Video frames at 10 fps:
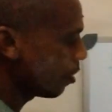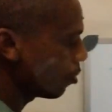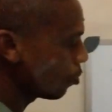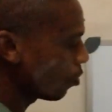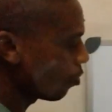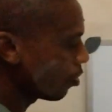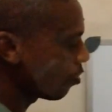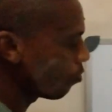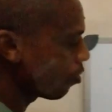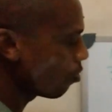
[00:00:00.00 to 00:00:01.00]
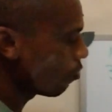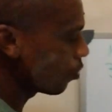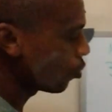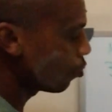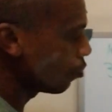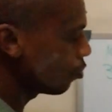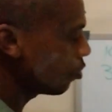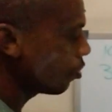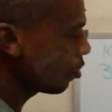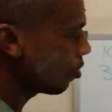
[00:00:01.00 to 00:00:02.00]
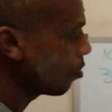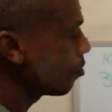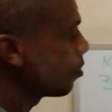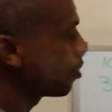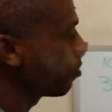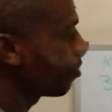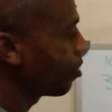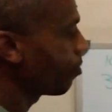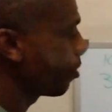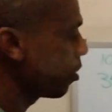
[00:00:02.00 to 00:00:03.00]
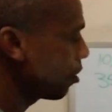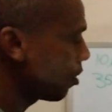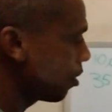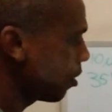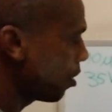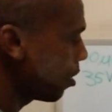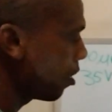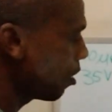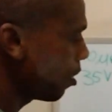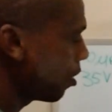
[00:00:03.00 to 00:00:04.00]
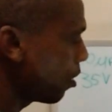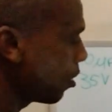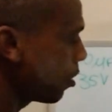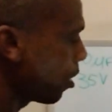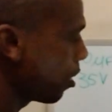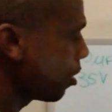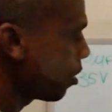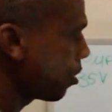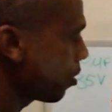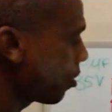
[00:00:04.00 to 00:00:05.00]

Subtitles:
So you're going to have 1/2 multiplied by 10